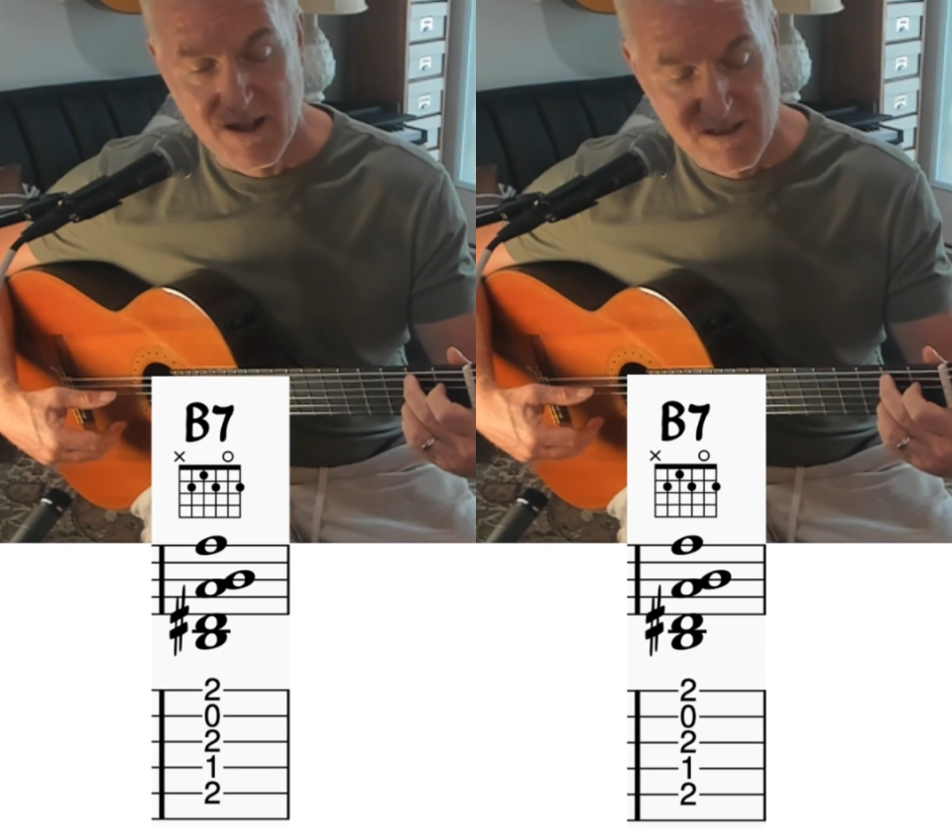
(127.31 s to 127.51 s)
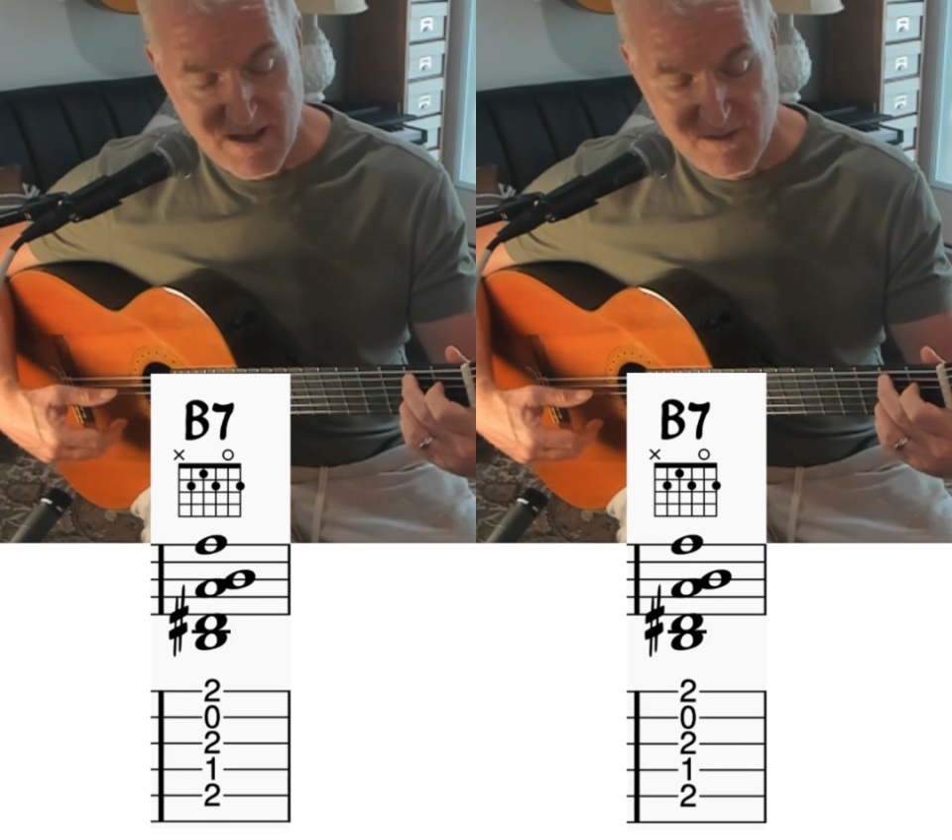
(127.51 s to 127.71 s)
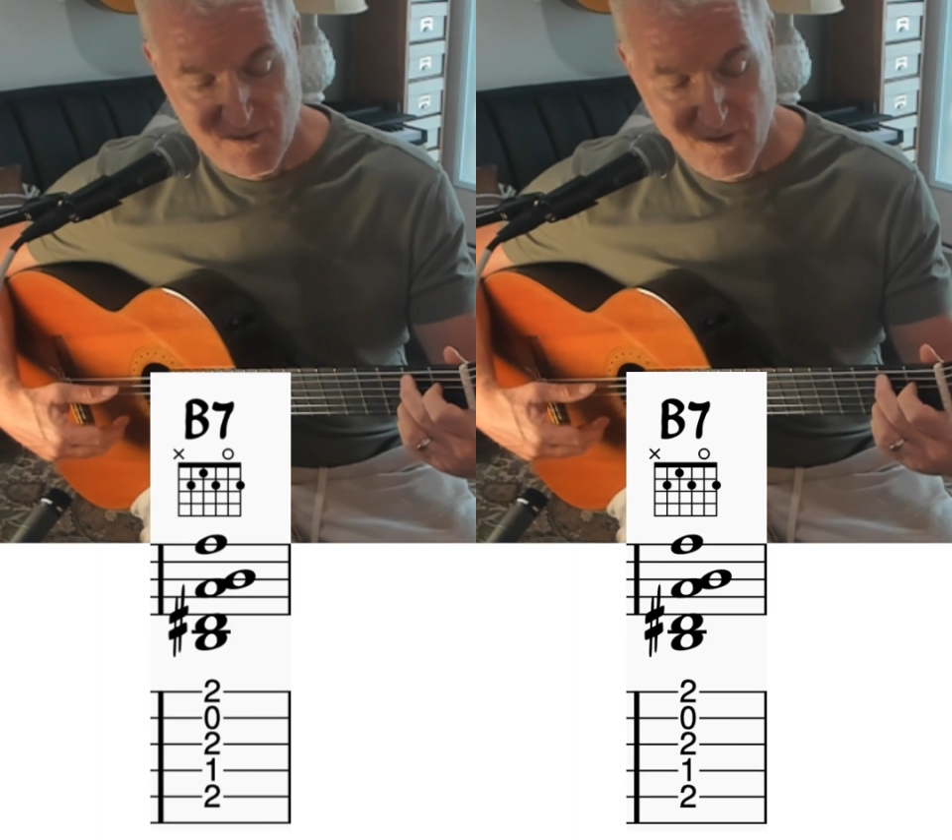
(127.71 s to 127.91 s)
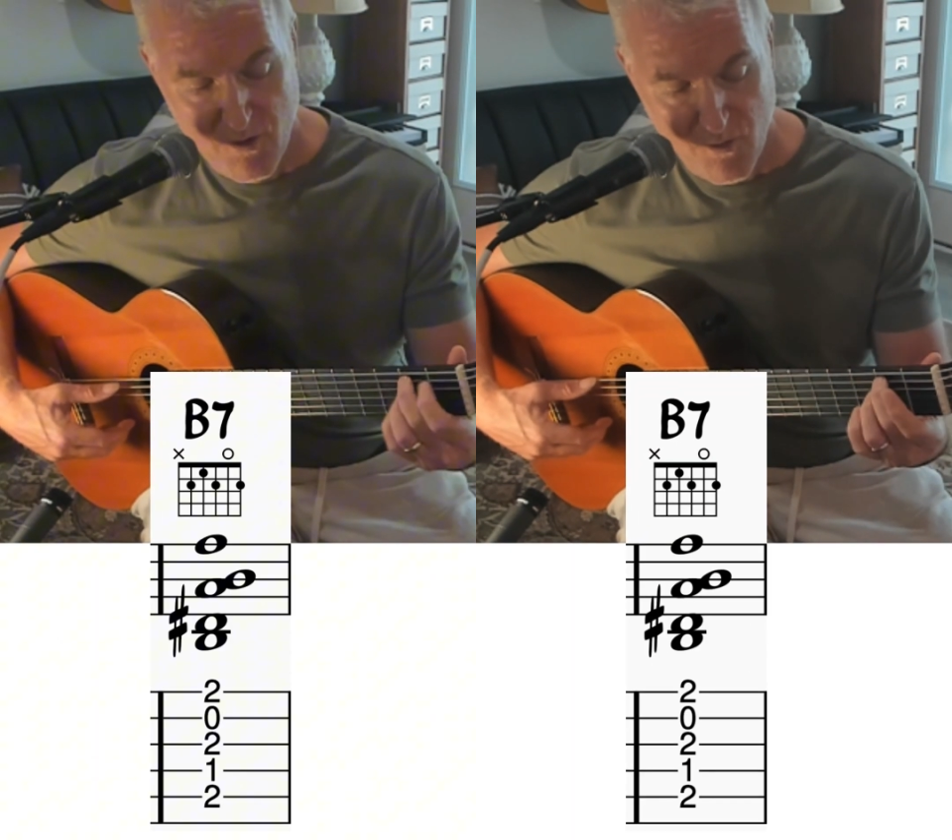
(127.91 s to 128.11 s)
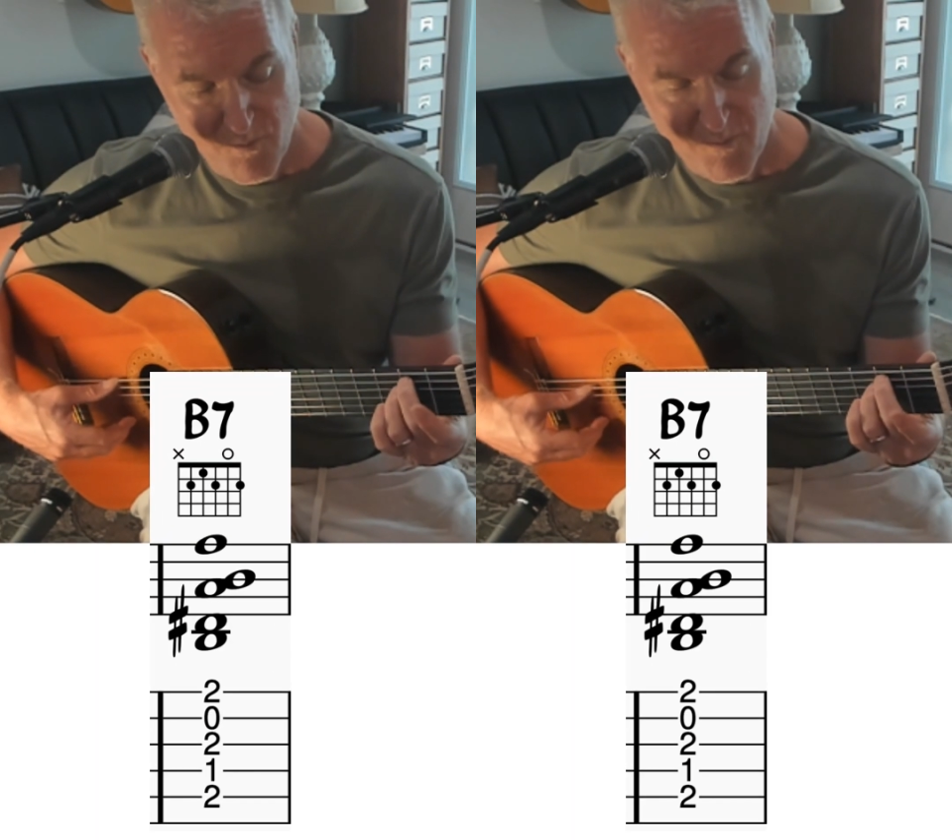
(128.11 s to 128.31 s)
that takes us
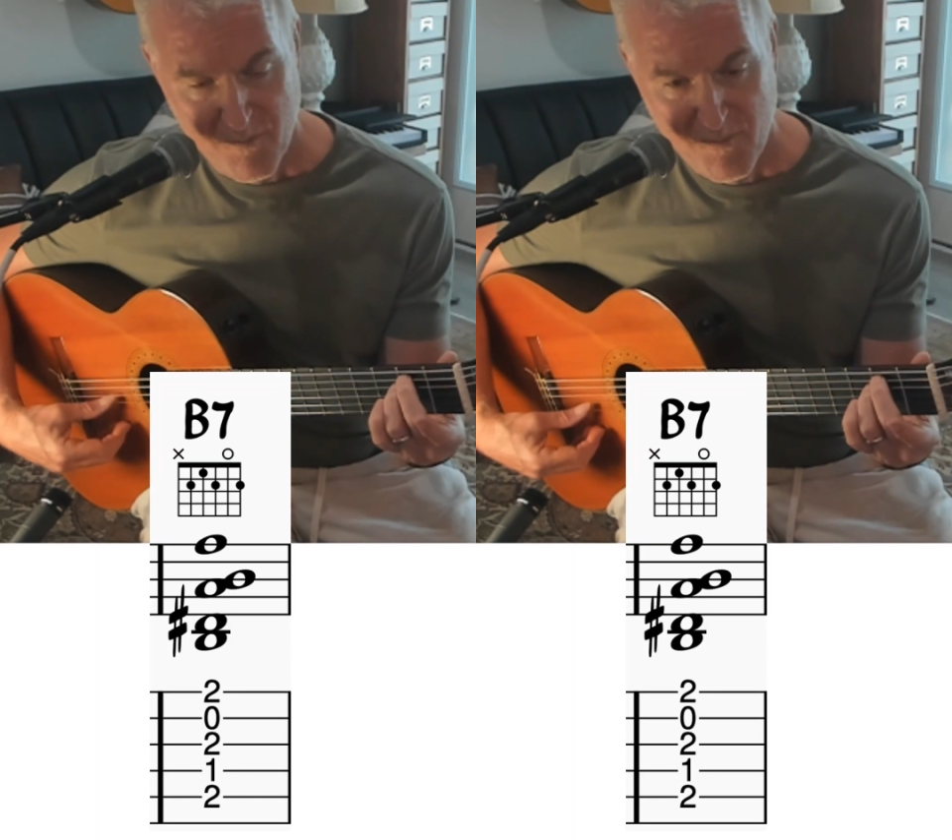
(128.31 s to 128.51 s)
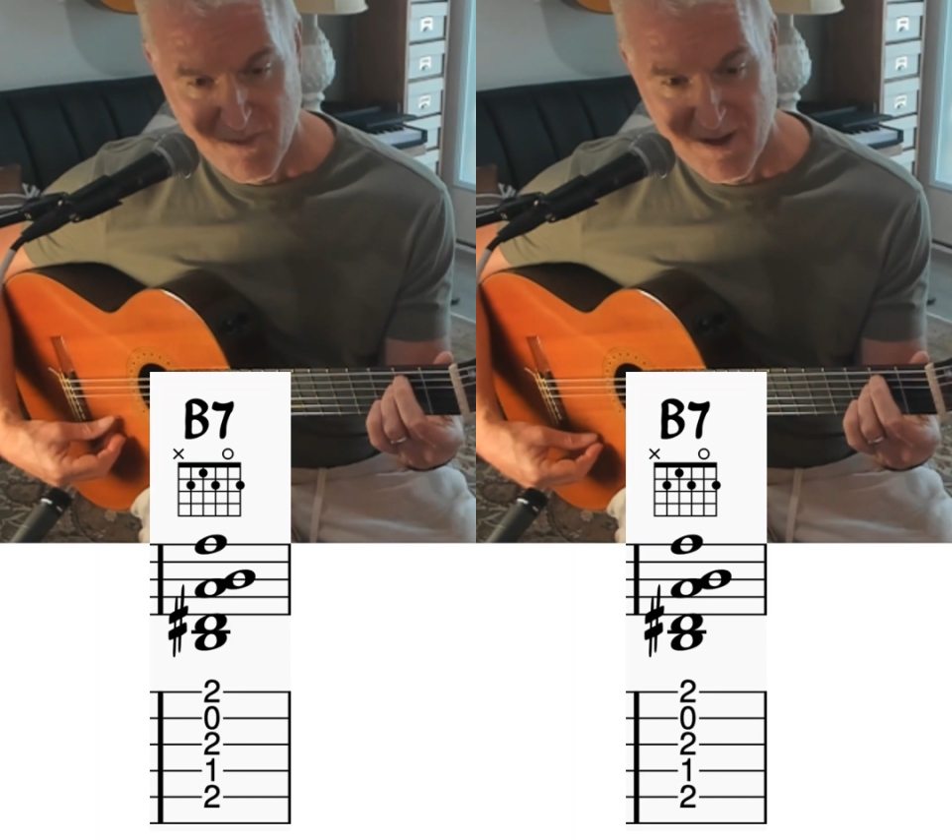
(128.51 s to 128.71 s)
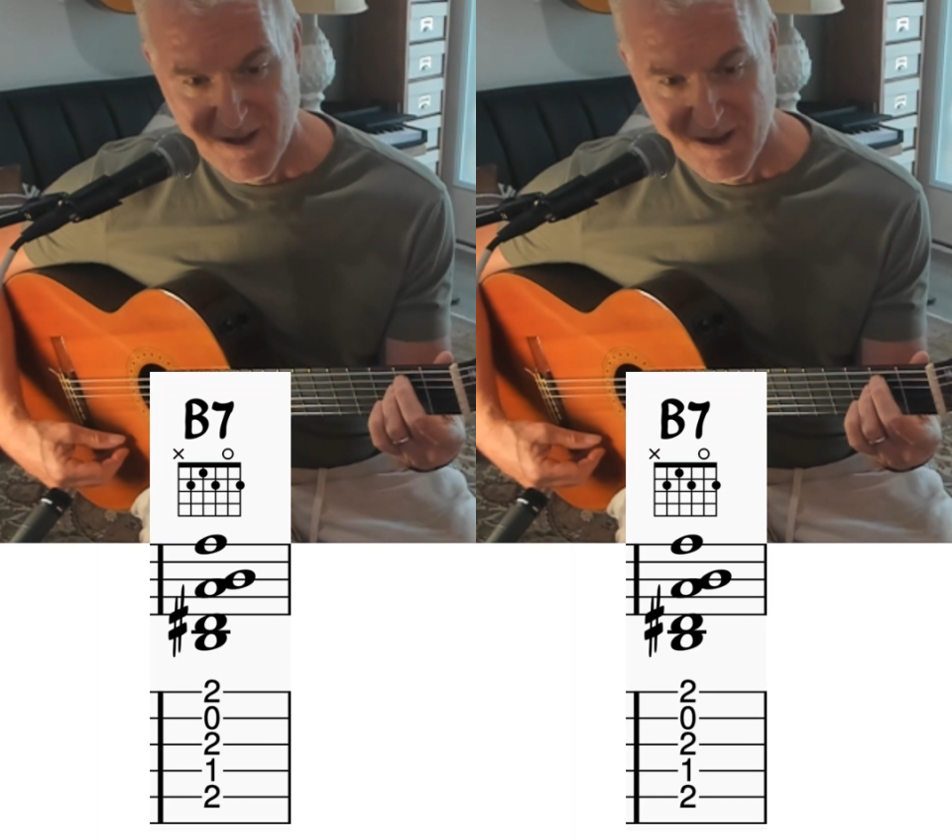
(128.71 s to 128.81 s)
home.